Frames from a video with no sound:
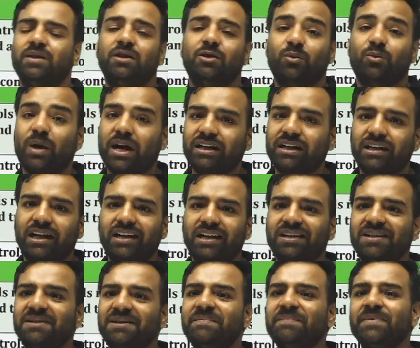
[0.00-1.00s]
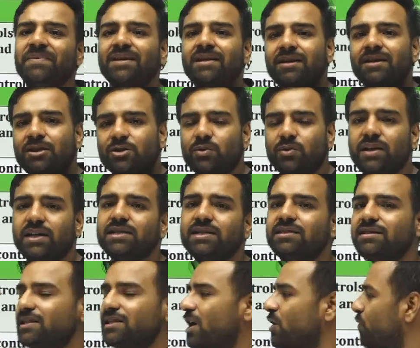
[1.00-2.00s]
Quite late, huh? So yes,
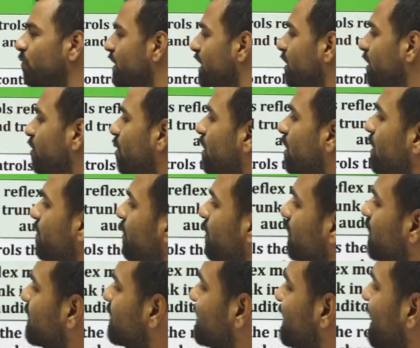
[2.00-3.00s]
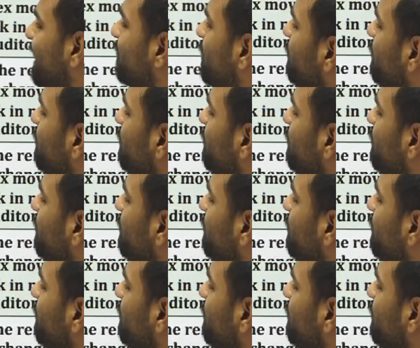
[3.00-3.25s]
now we are talking about the cerebral